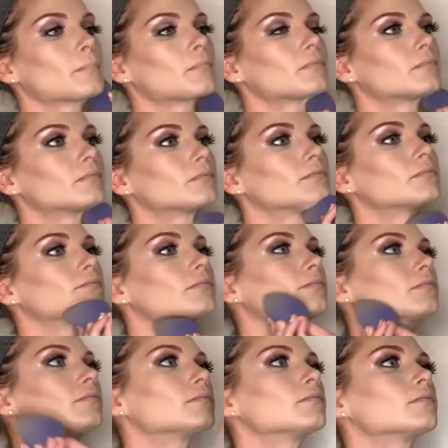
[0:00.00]
blended
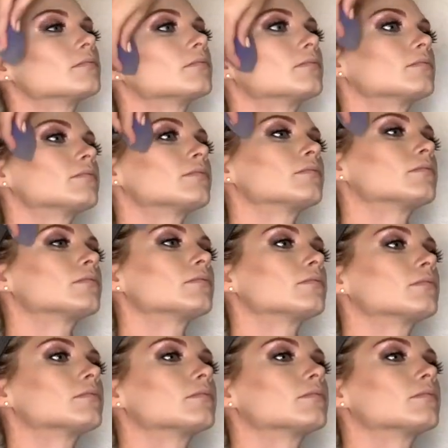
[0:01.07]
appearance.